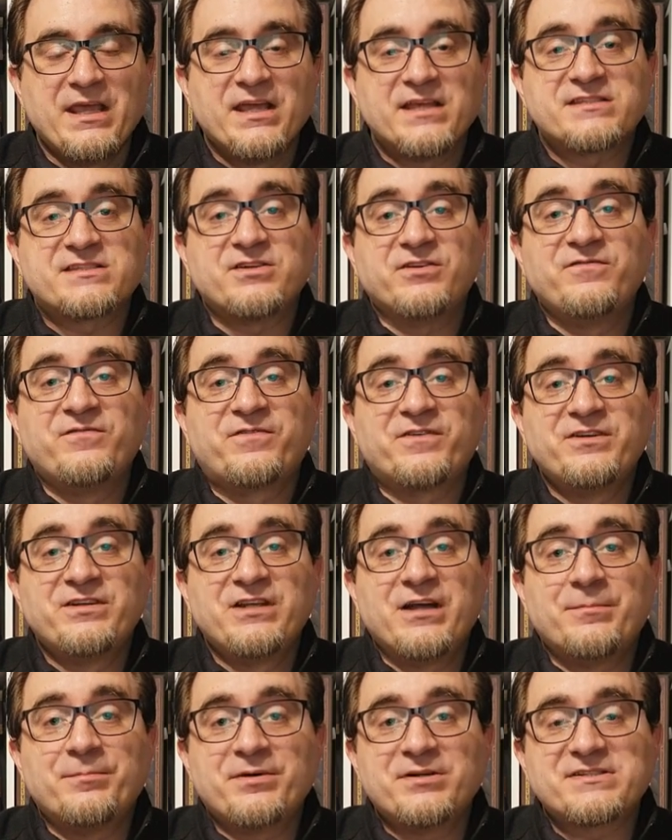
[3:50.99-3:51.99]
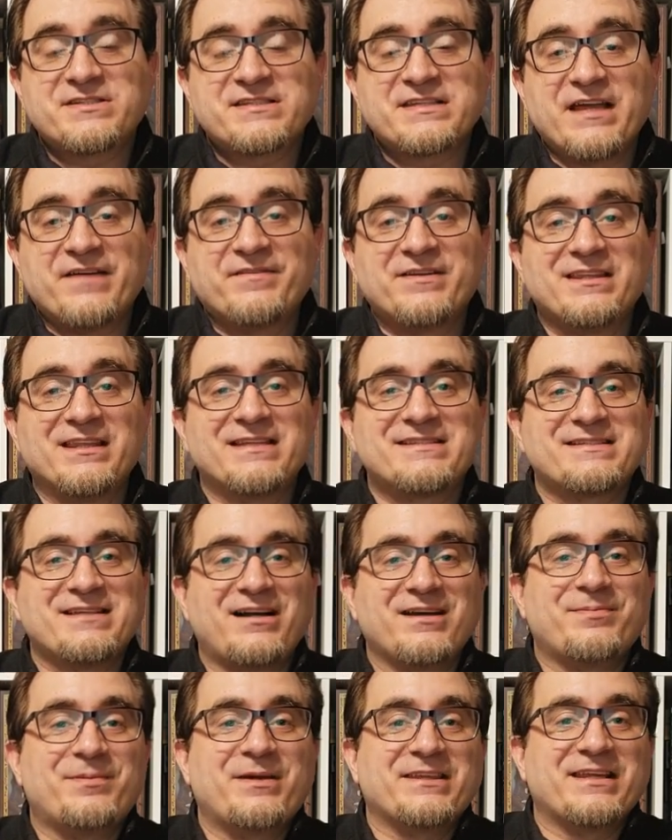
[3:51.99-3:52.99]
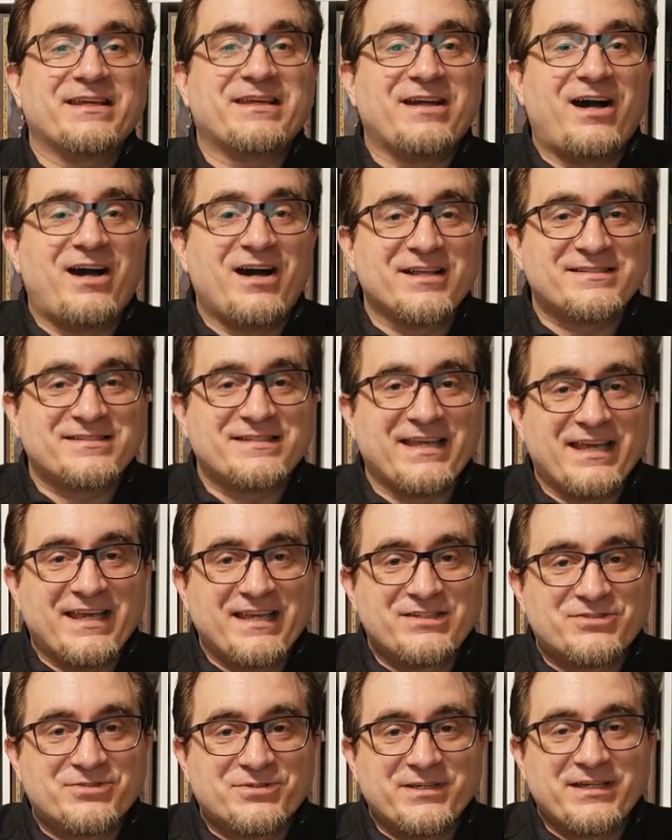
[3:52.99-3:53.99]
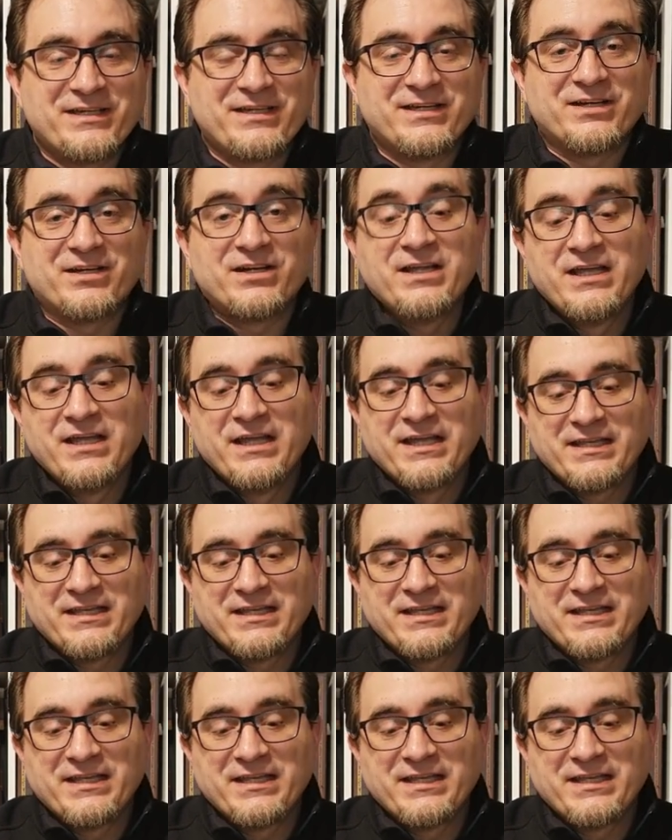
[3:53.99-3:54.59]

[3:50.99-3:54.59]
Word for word: And so for number seven, let's talk about the cost of entry here.